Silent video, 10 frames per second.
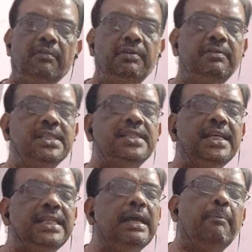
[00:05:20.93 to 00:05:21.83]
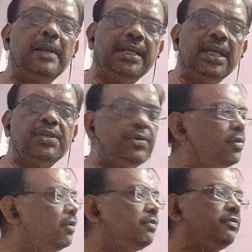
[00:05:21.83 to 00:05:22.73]
we will see the
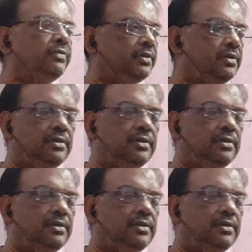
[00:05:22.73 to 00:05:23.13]
application of